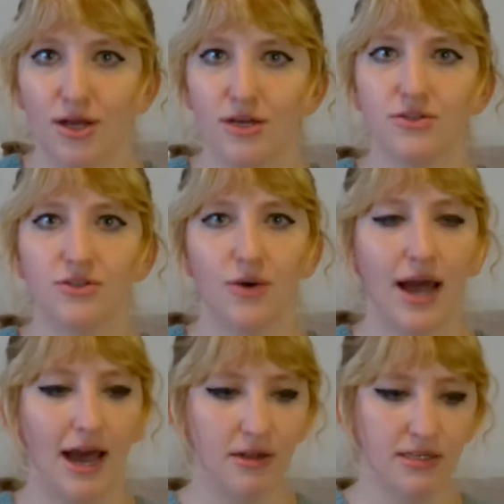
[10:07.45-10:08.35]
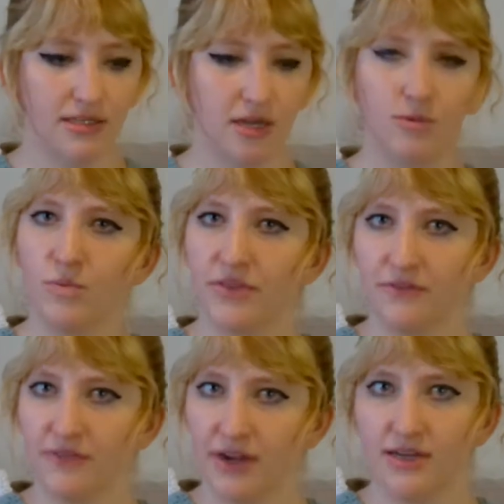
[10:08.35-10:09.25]
So how does someone with a
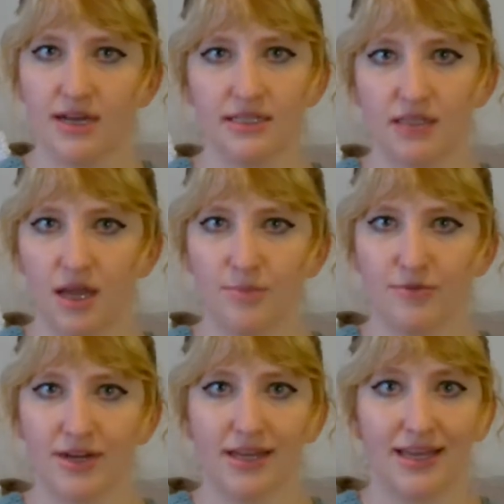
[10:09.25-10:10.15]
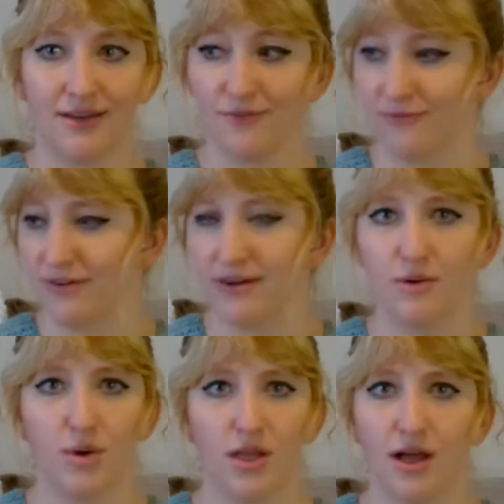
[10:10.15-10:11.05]
very nice upbringing, very
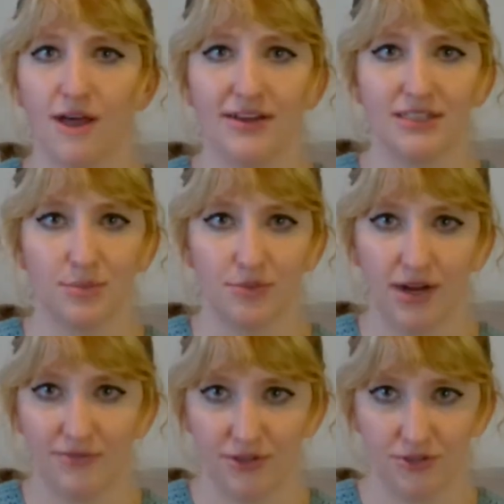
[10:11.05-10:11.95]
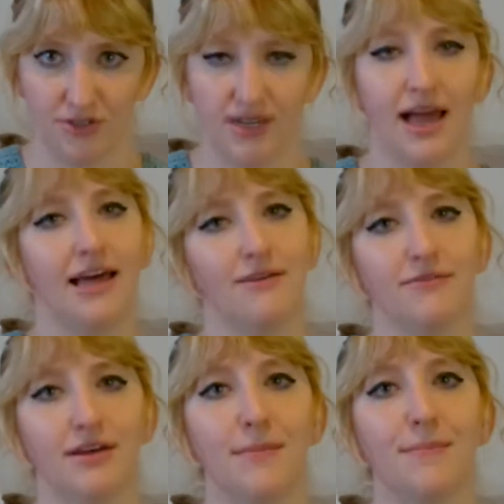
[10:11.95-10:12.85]
well off, has a bright future ahead of
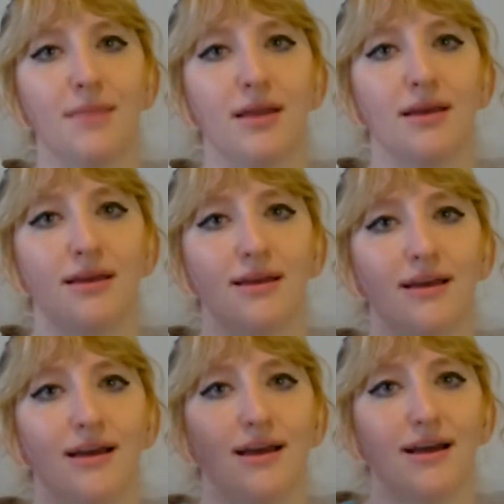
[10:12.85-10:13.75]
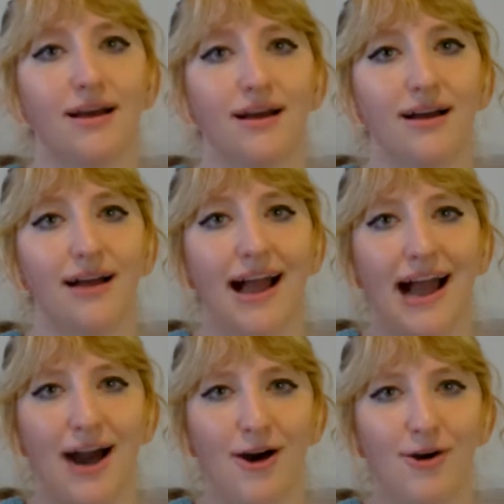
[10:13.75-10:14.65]
him,
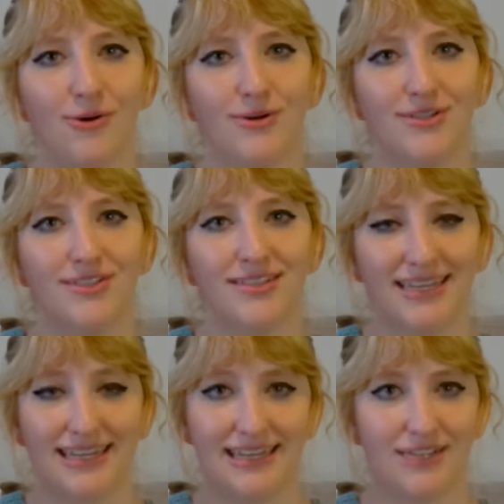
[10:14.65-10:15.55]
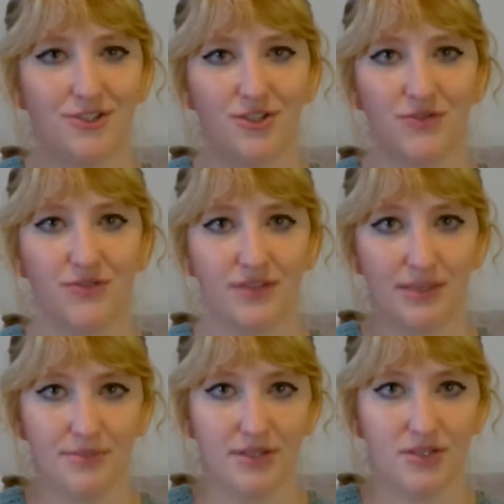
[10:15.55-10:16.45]
how did he just
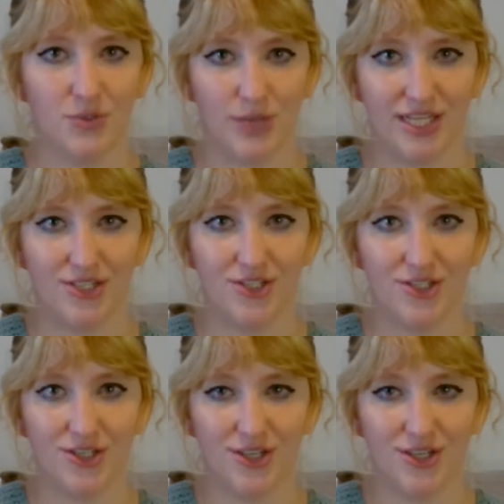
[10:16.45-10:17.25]
flip the switch